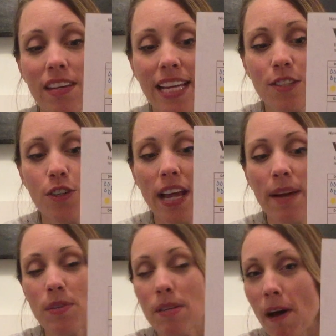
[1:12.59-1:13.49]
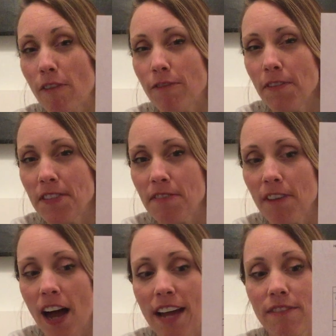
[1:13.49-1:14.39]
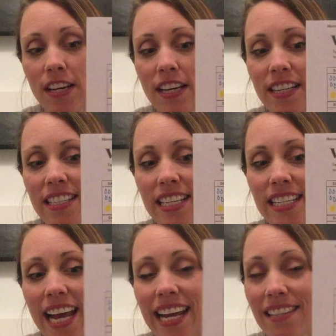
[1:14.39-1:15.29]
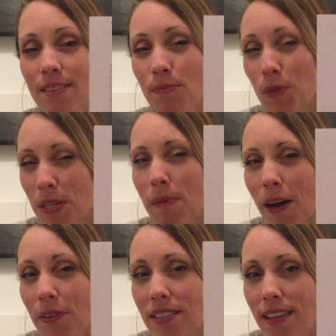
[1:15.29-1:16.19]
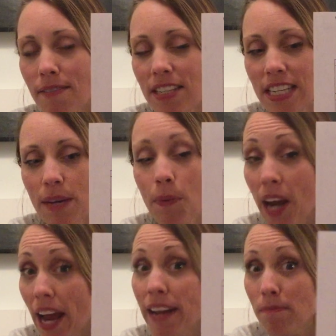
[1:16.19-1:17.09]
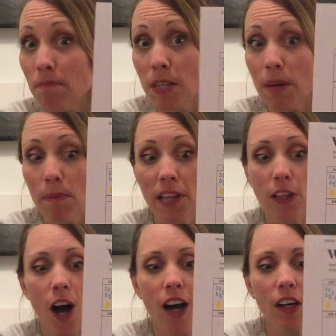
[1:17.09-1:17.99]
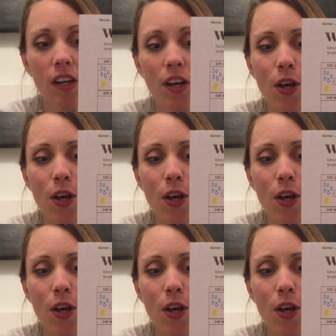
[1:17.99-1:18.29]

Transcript: Yesterday it was about 55. Today it was about 70 when I did my log.